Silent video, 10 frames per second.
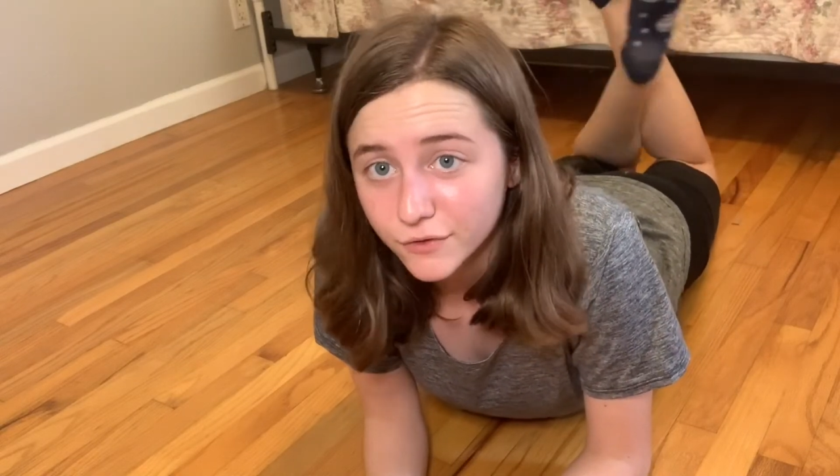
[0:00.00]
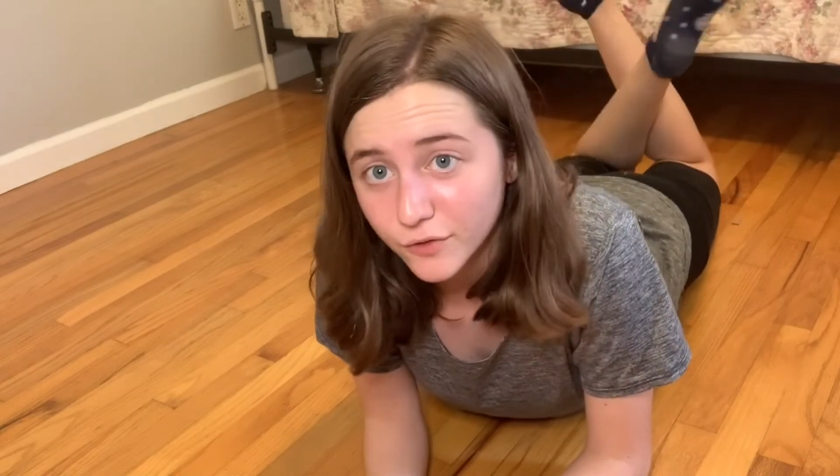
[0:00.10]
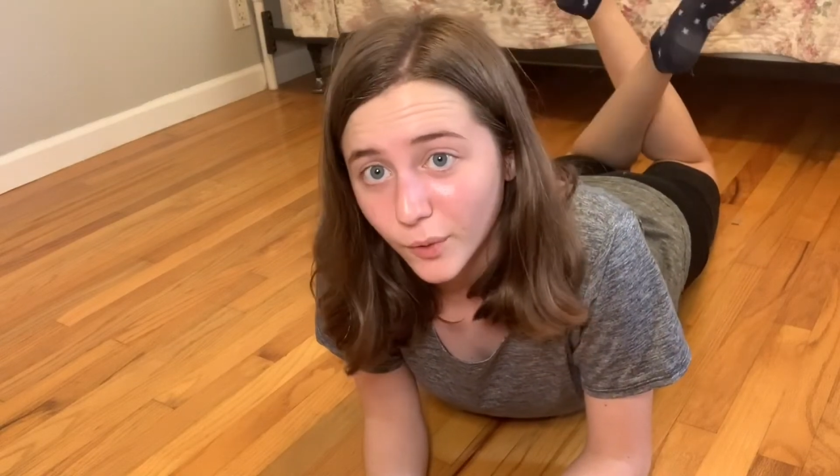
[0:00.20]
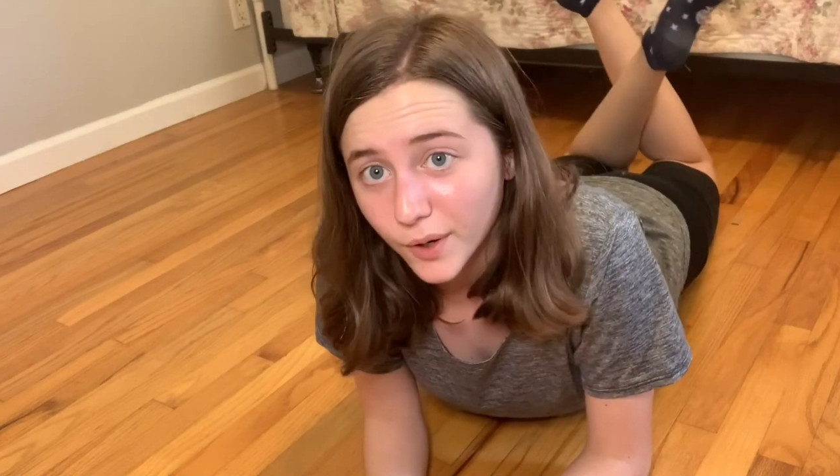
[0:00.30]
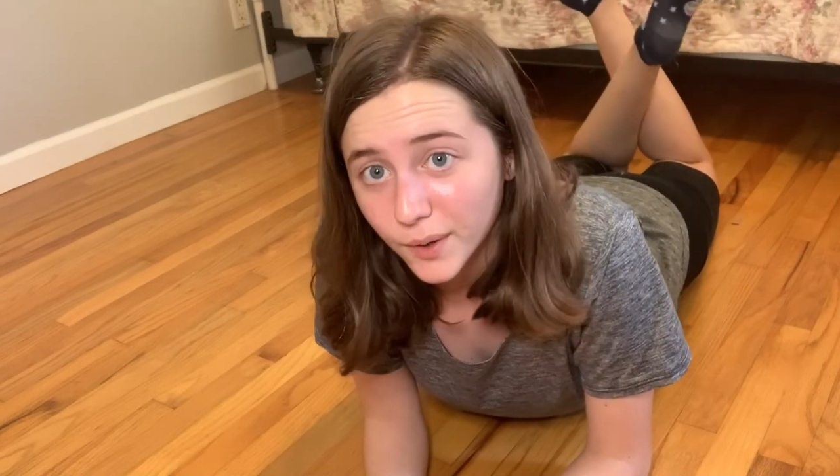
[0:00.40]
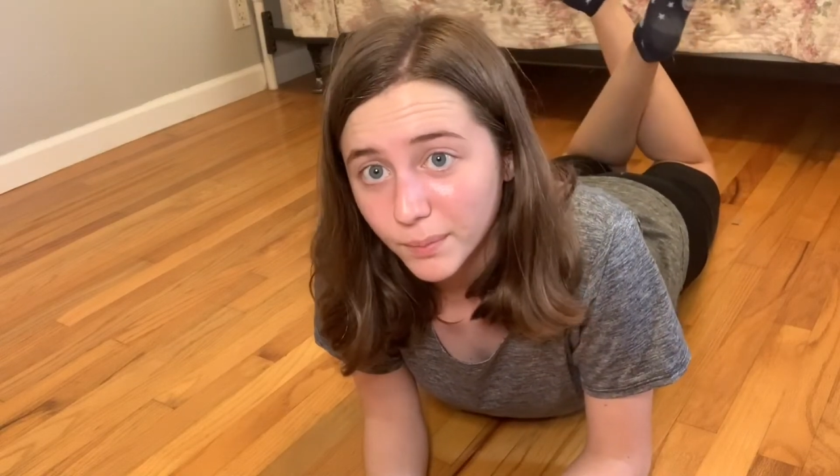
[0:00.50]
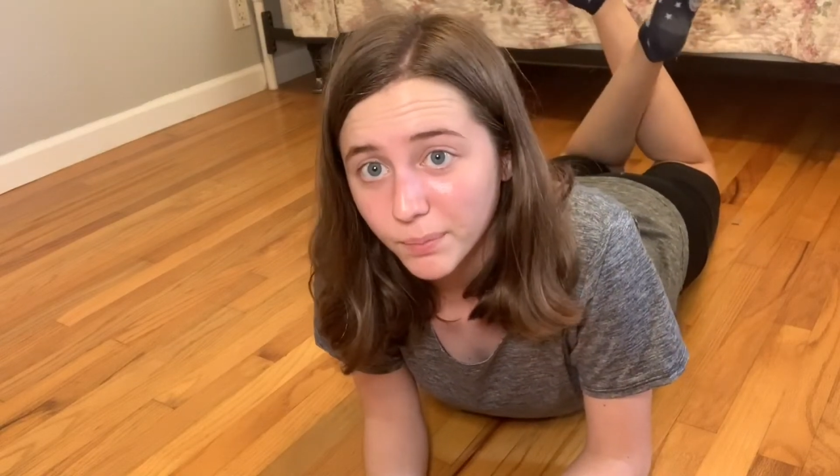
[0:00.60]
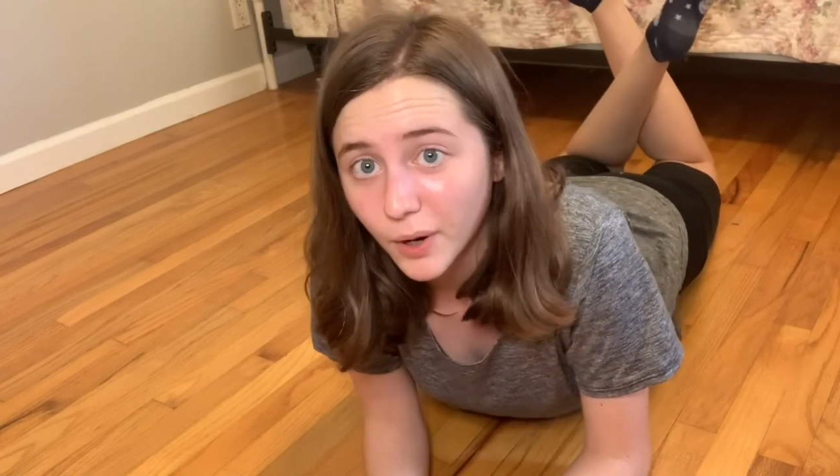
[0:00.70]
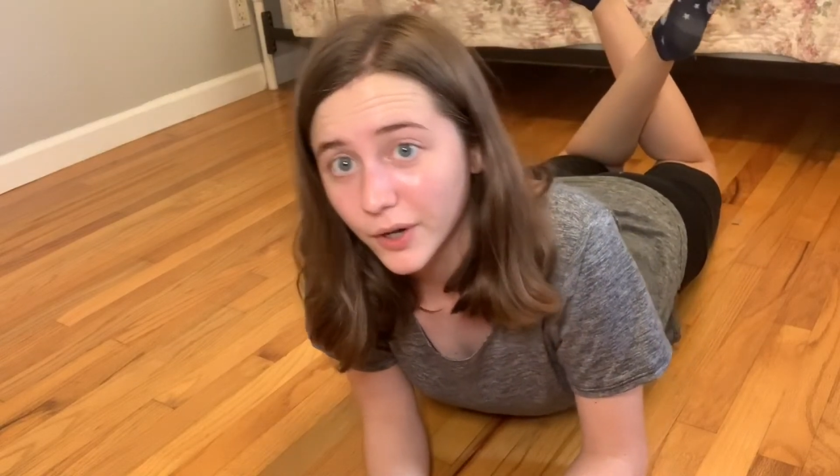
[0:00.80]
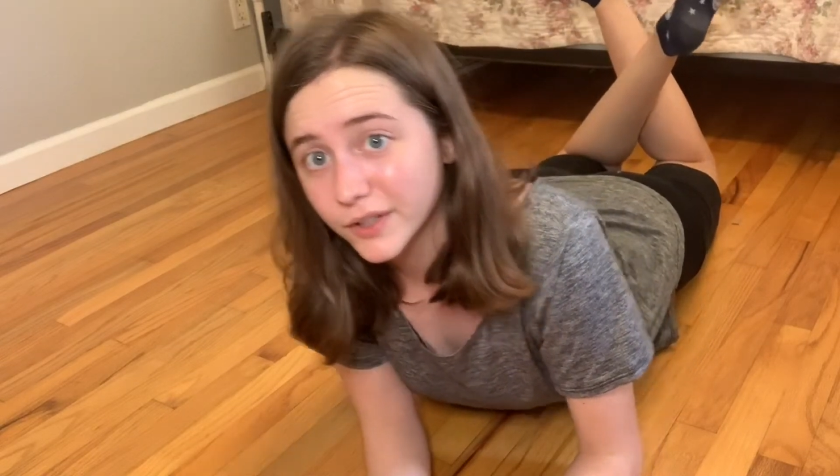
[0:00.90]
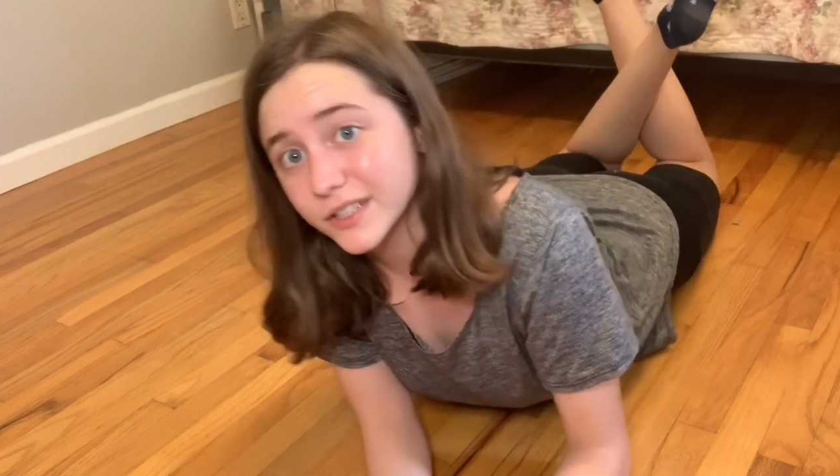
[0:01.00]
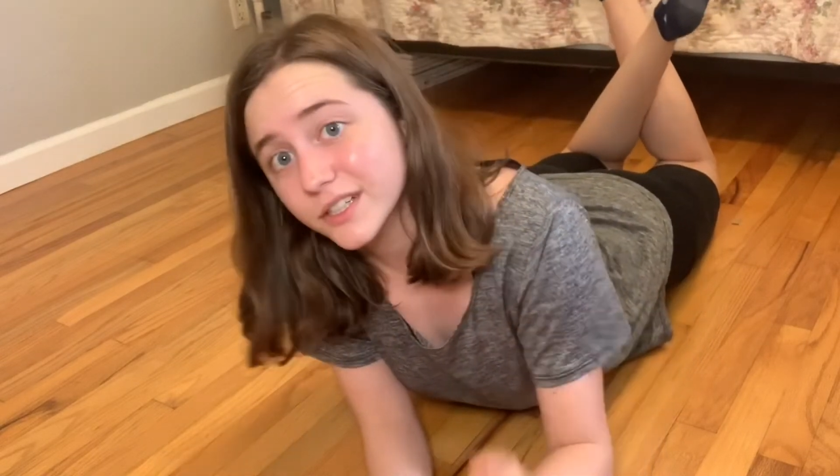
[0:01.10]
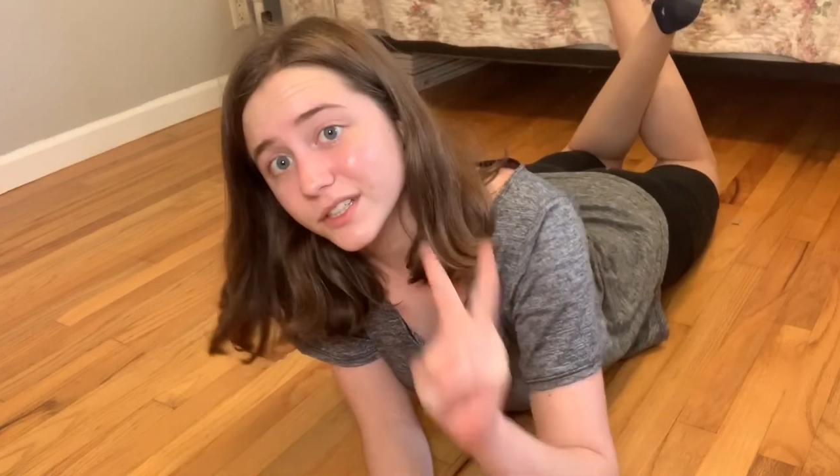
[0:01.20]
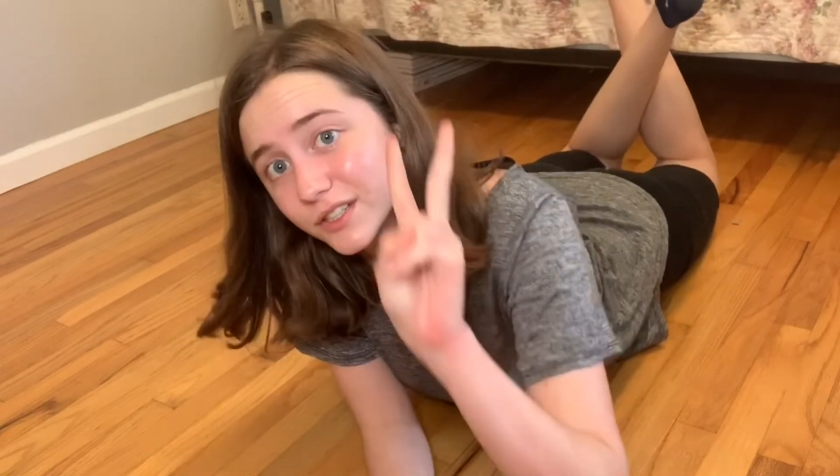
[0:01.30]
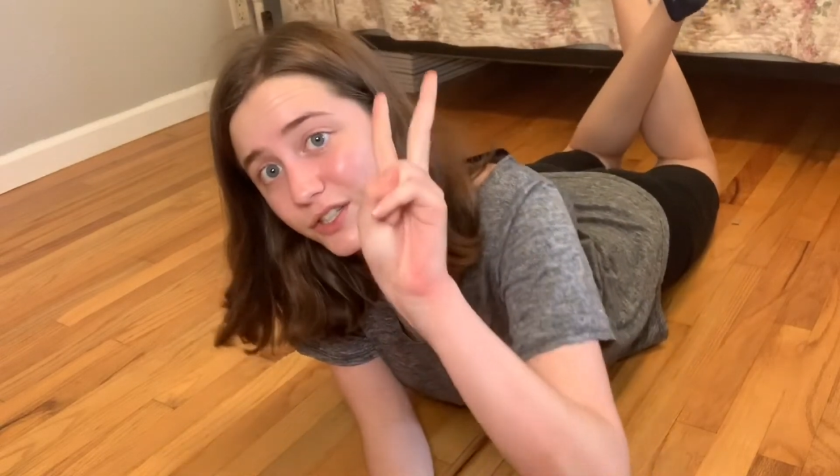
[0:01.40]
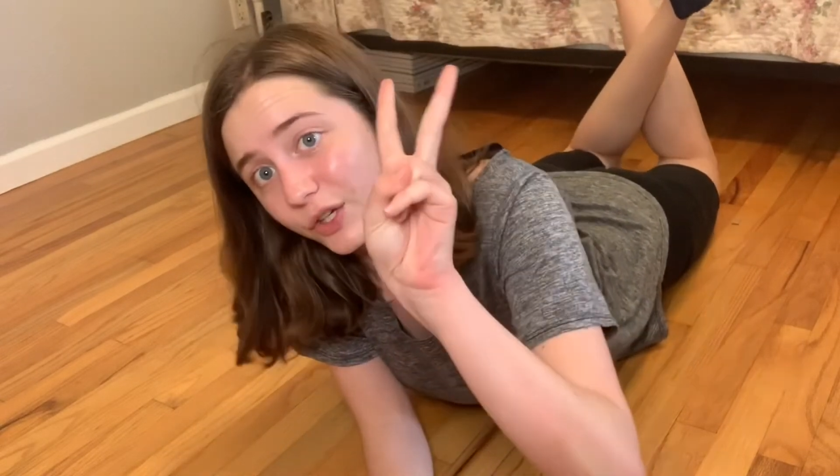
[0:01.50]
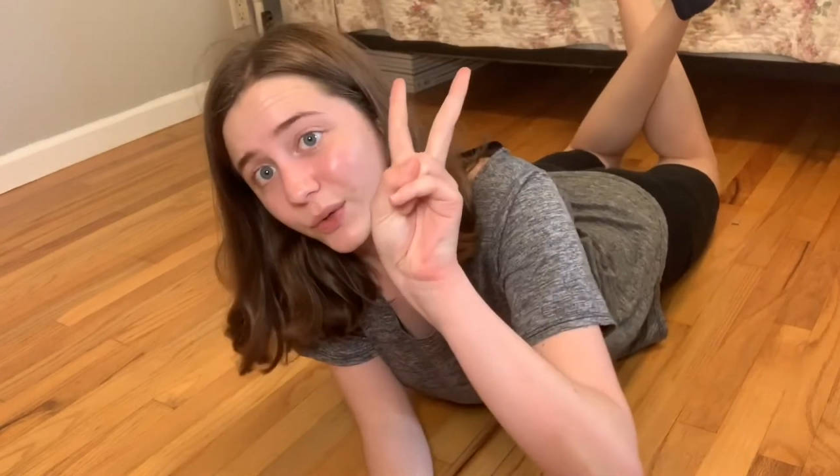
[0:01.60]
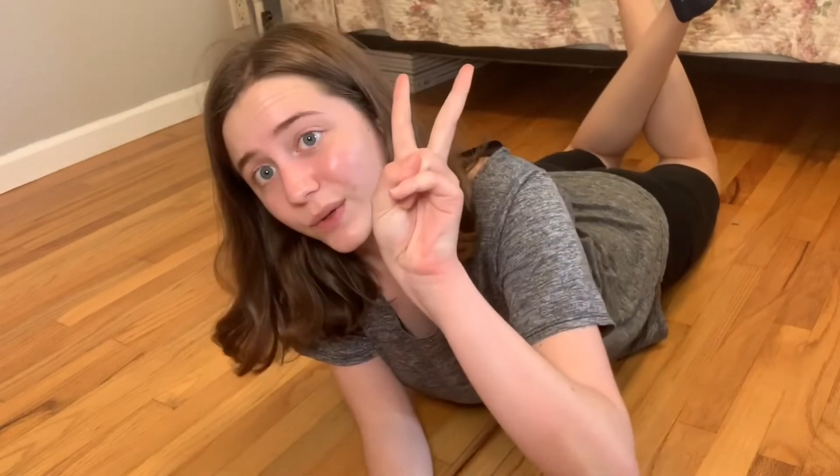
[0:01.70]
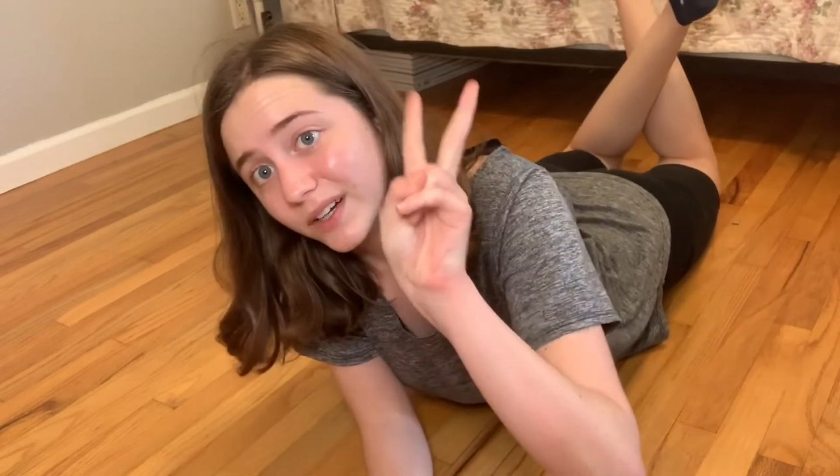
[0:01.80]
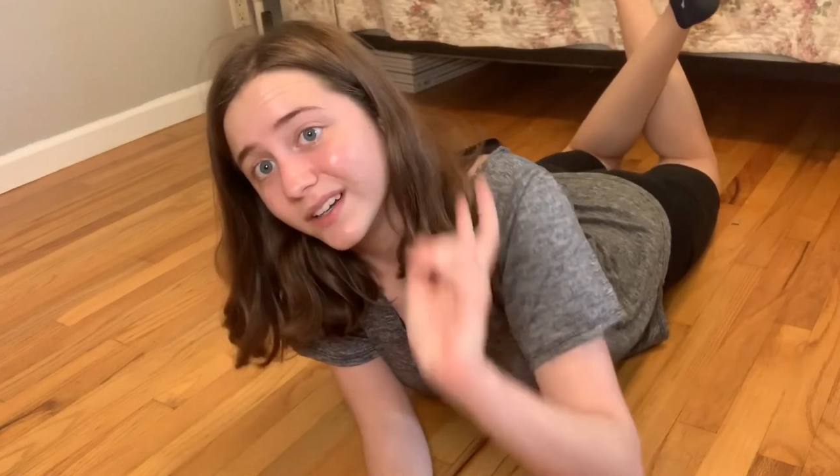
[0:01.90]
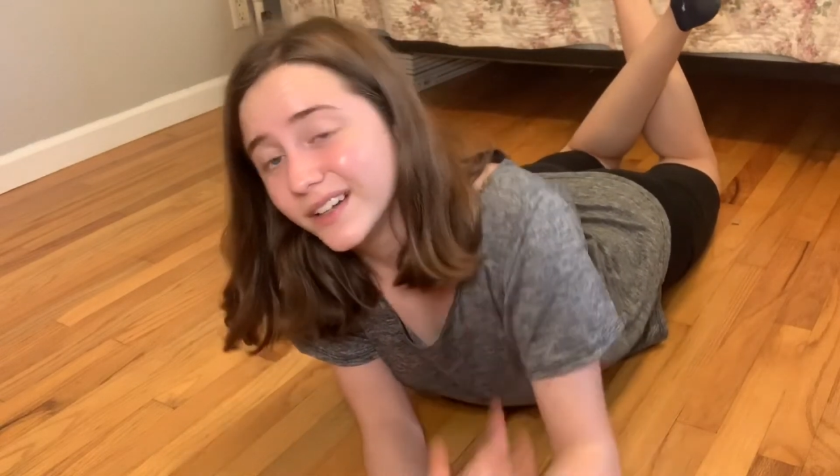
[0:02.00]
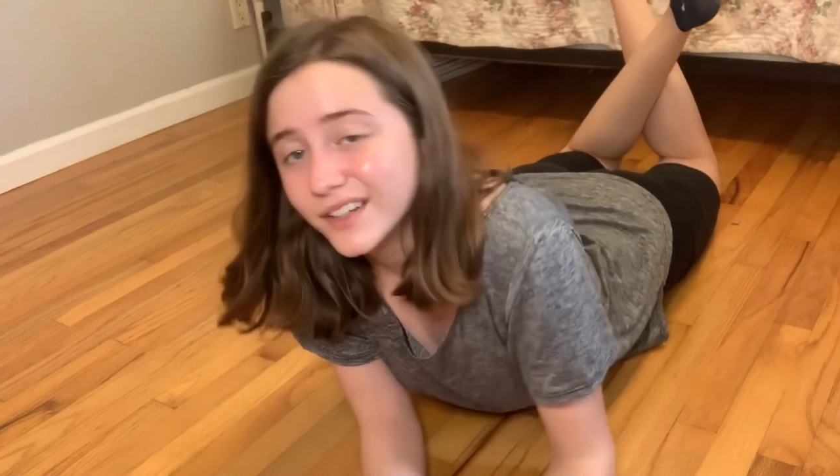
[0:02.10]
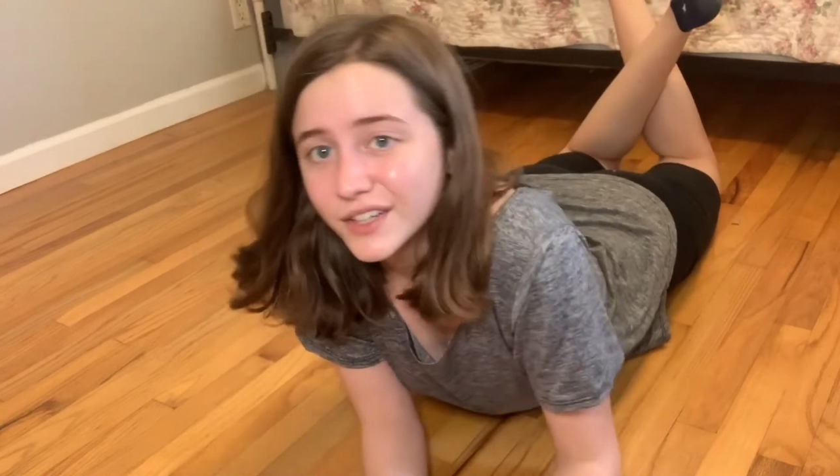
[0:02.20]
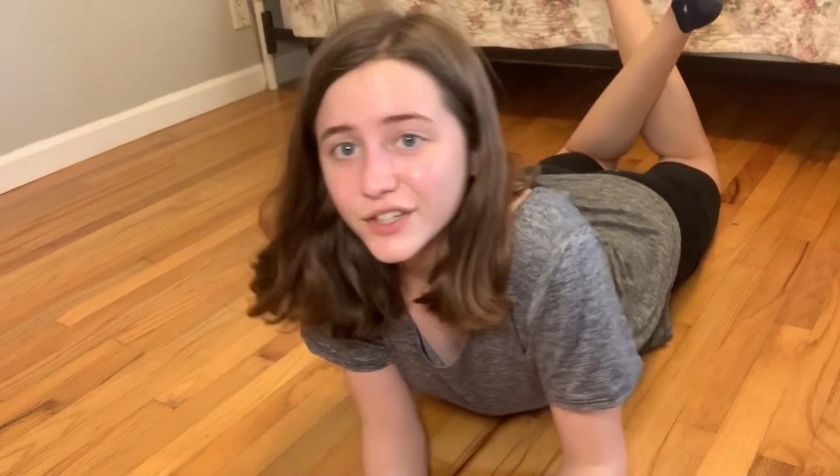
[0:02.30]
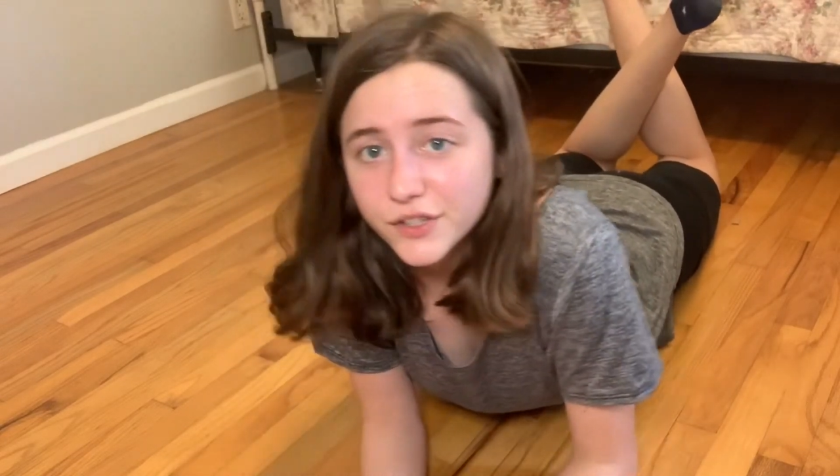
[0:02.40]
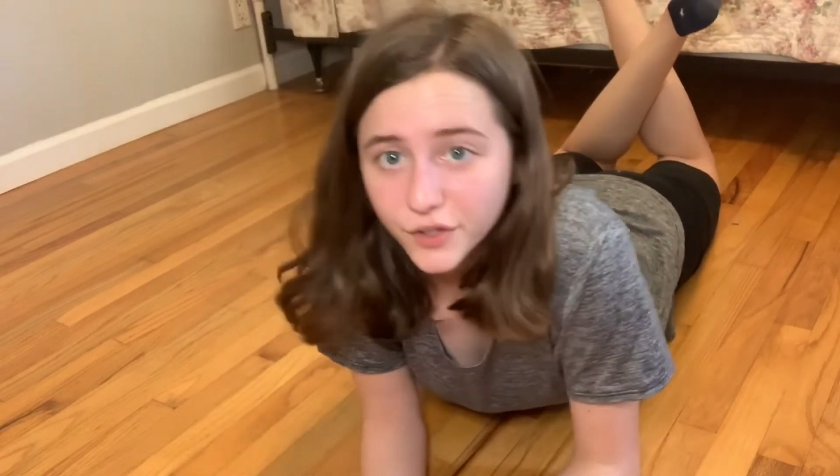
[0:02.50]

for part 2. So if